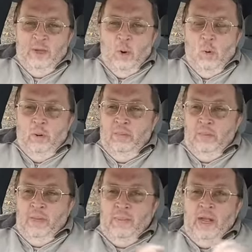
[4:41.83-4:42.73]
Or
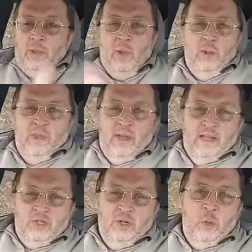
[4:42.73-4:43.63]
maybe I thought that I
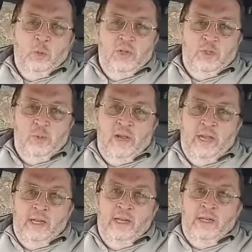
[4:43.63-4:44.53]
should go this way
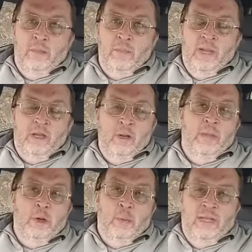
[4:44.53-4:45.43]
and end up making a
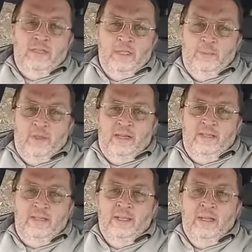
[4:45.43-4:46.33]
bigger mess of
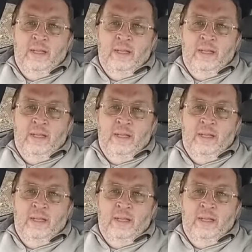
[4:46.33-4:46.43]
things.